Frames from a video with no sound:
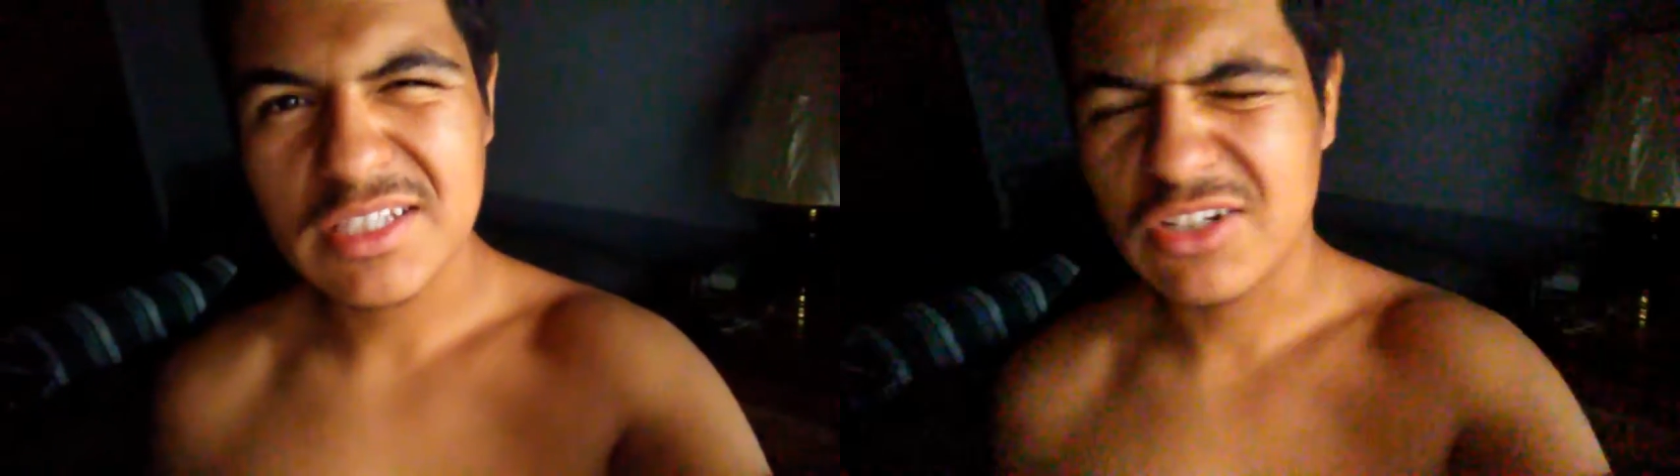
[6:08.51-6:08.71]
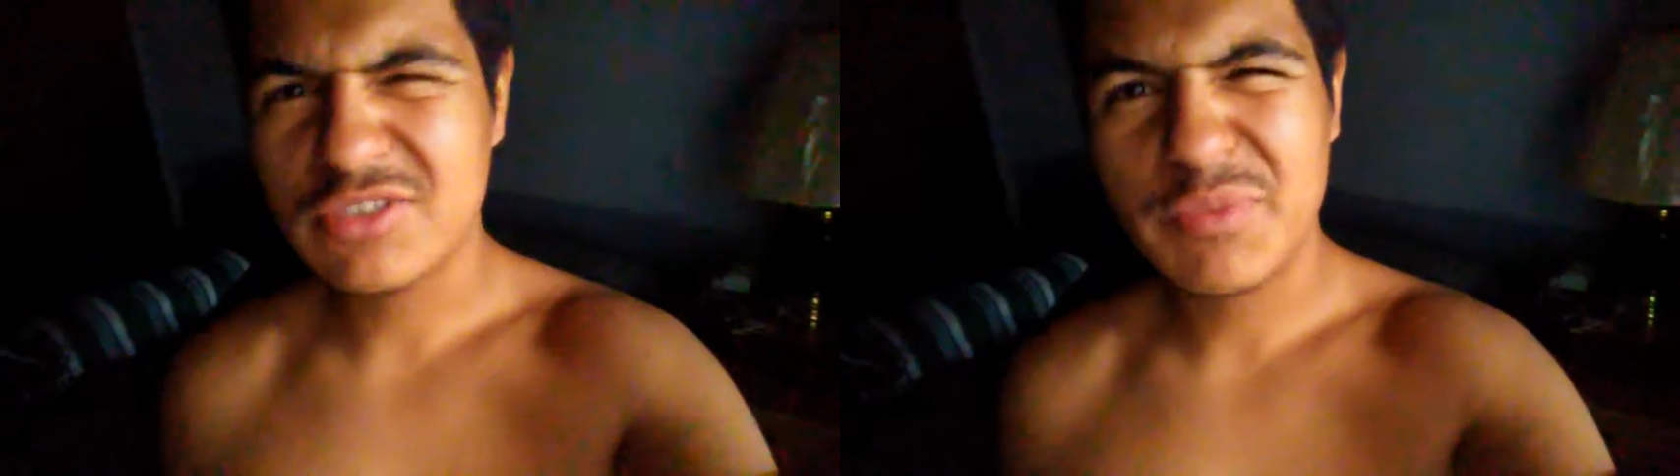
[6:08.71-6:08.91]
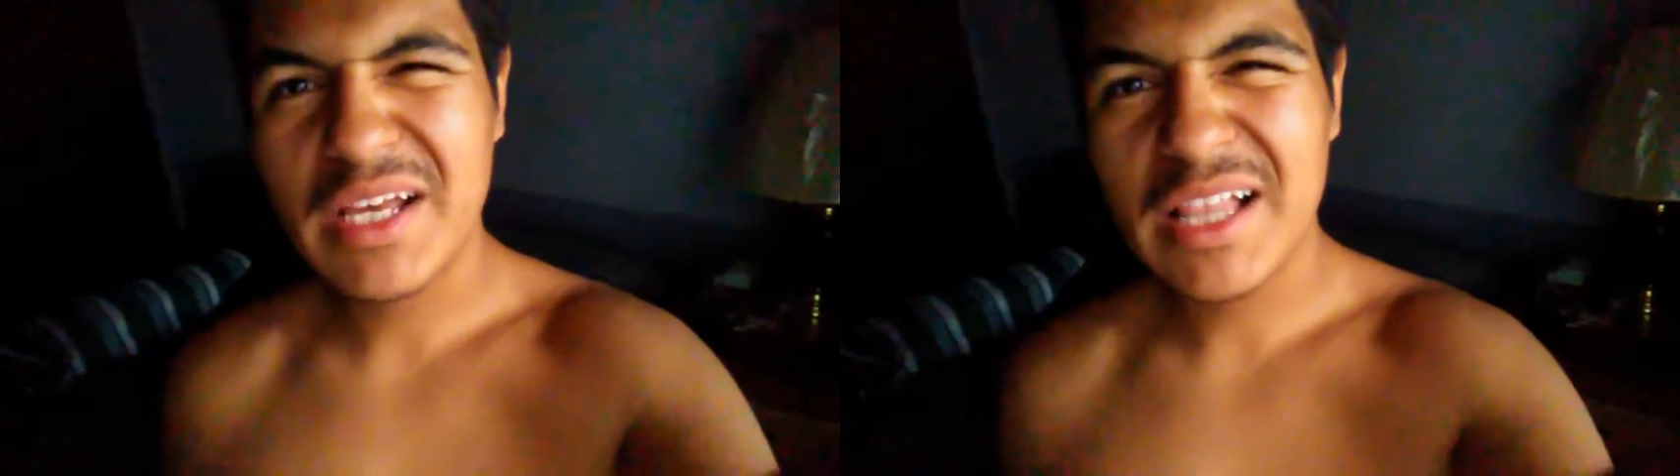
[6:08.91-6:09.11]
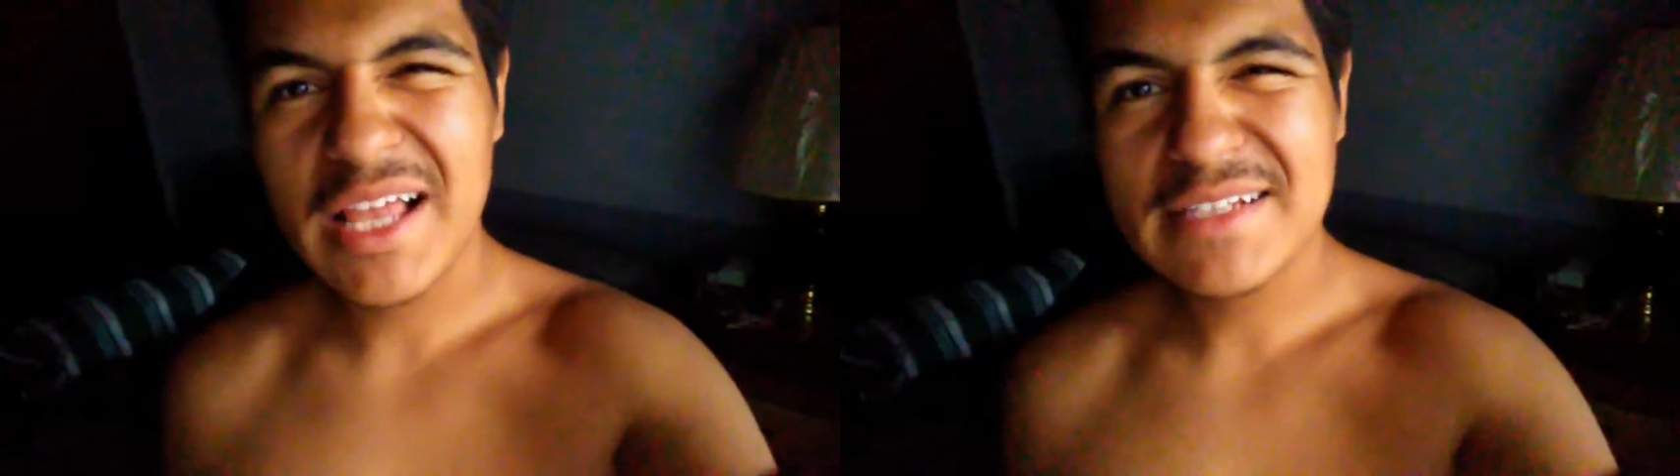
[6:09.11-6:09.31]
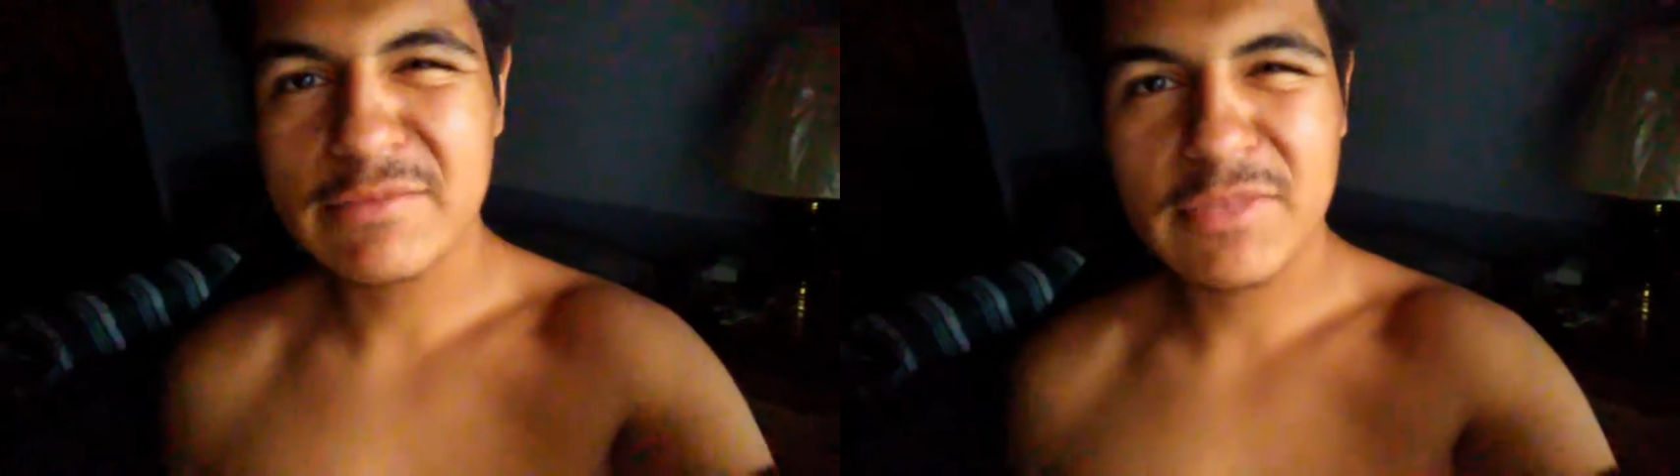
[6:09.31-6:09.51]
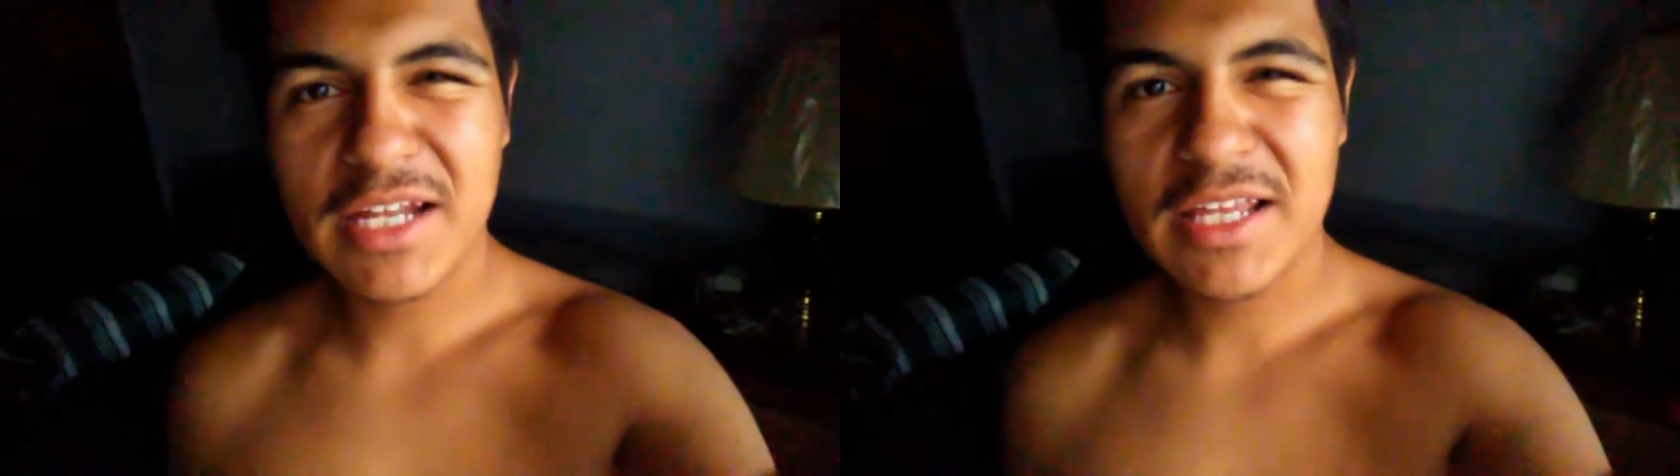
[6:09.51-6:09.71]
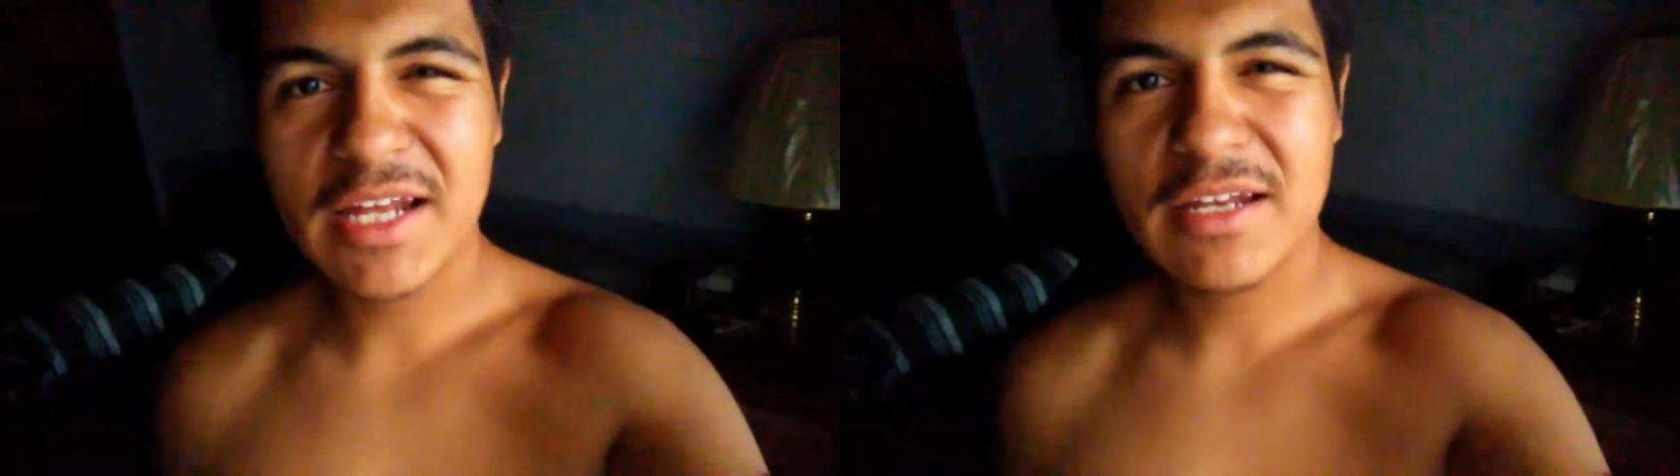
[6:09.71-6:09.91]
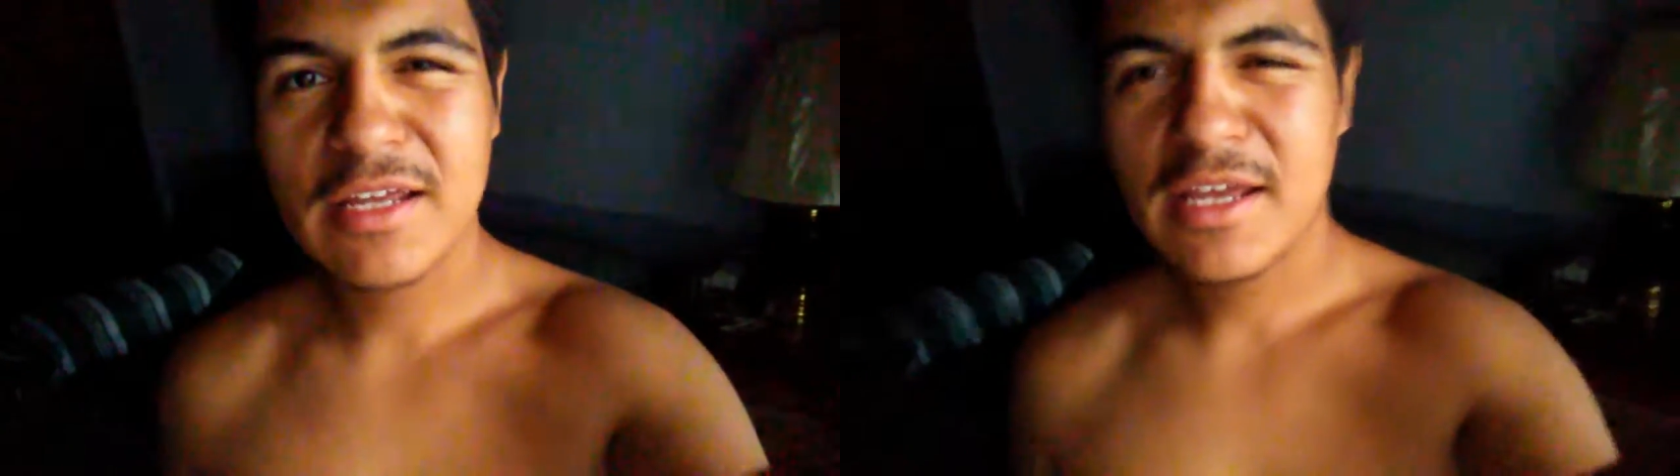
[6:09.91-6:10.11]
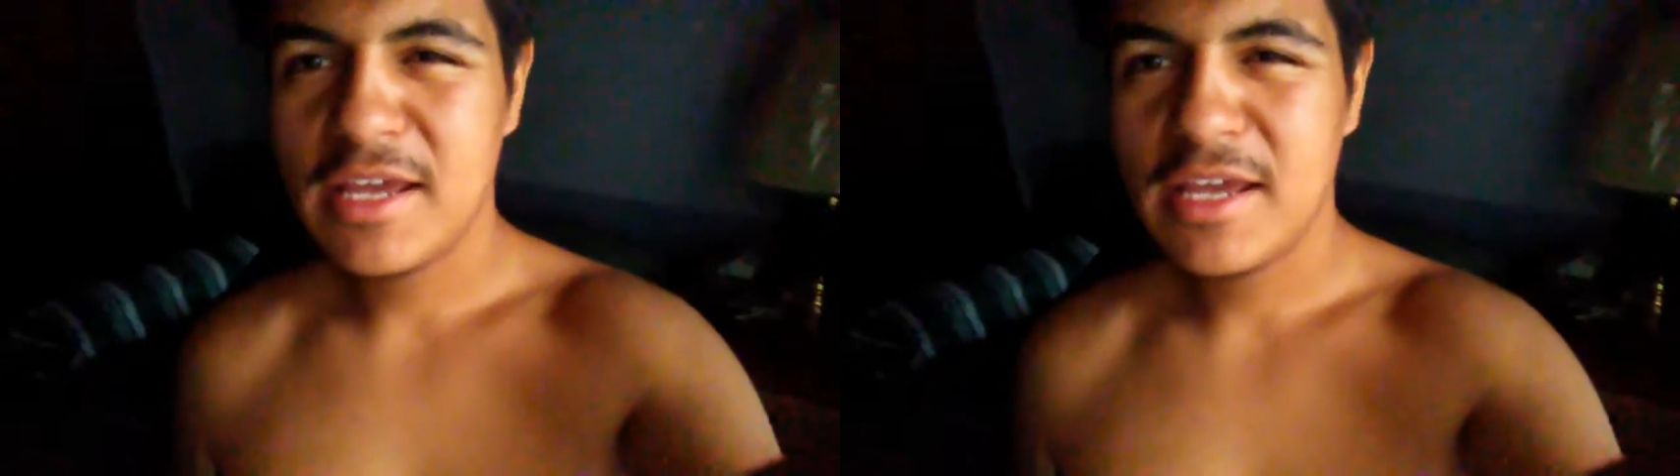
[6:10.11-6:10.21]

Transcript: or spin class, something like that.